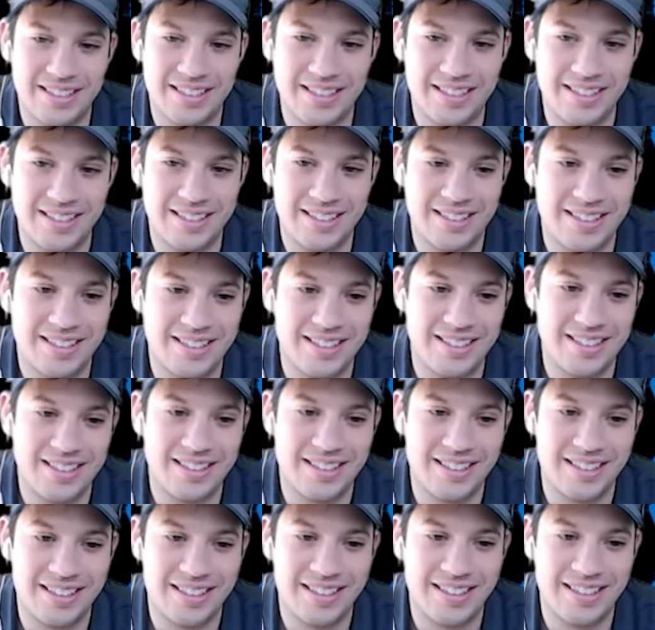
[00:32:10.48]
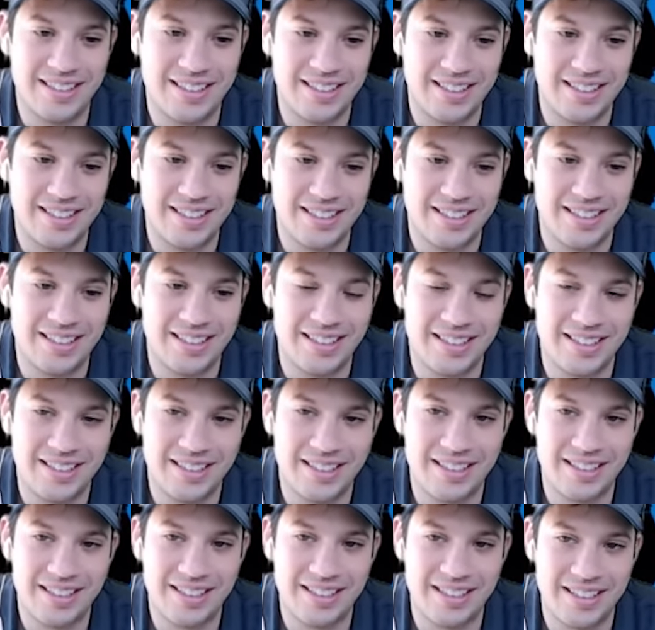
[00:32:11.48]

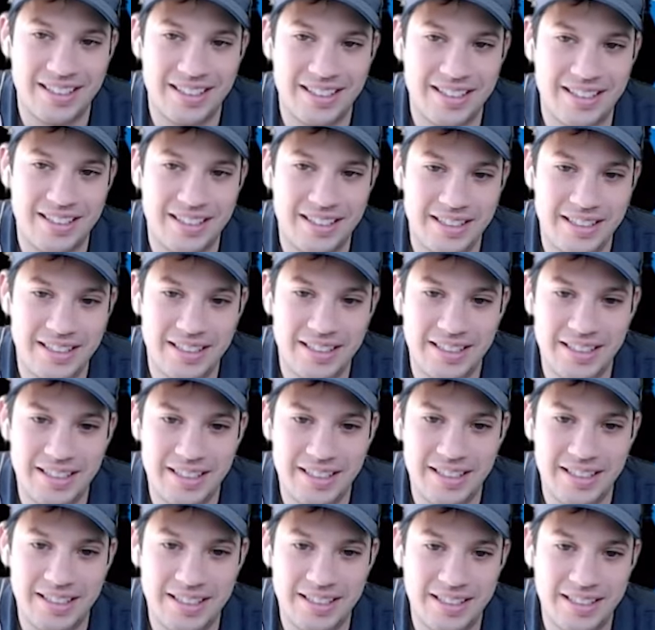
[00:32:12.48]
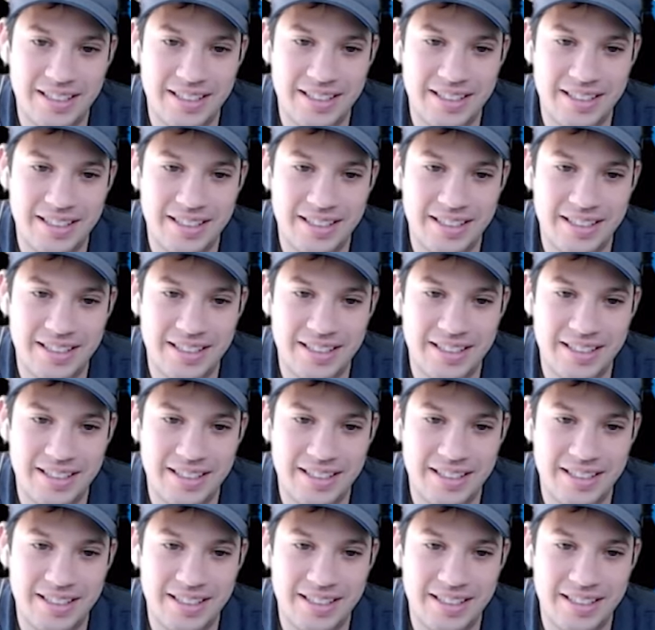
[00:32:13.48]
(not speaking)